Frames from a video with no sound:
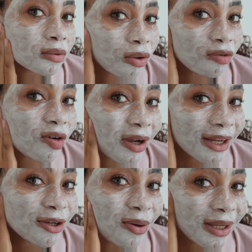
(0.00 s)
Don't
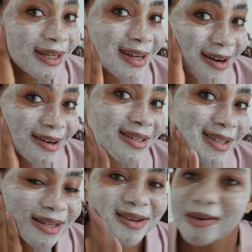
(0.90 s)
forget your
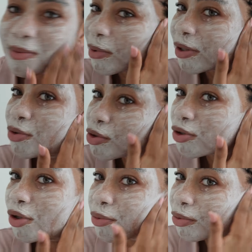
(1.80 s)
ears. When you do
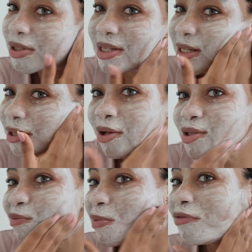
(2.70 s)
your routine, lots of